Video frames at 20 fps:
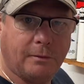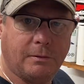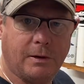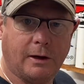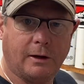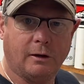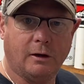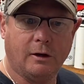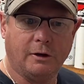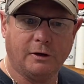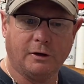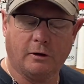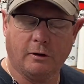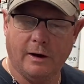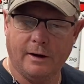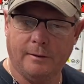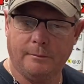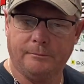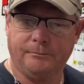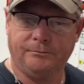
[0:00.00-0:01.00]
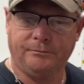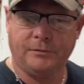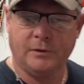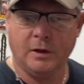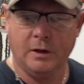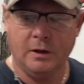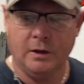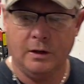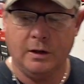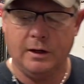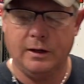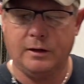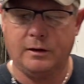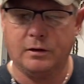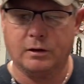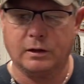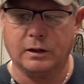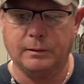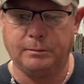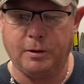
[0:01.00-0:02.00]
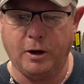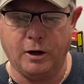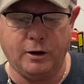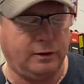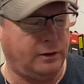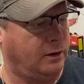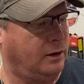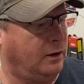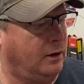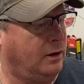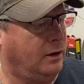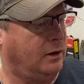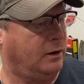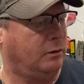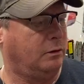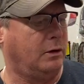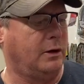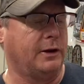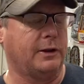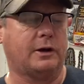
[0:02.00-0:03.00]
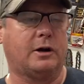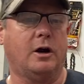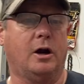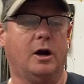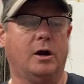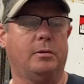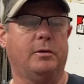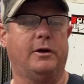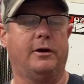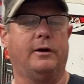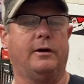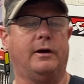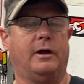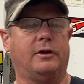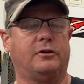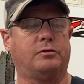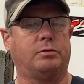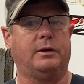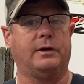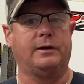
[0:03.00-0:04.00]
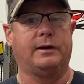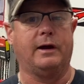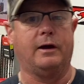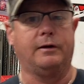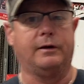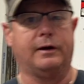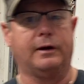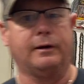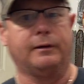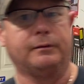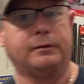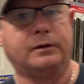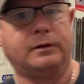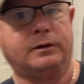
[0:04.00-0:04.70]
I'm taking all your credit. He took it apart. One of the carburetor nuts went down in it.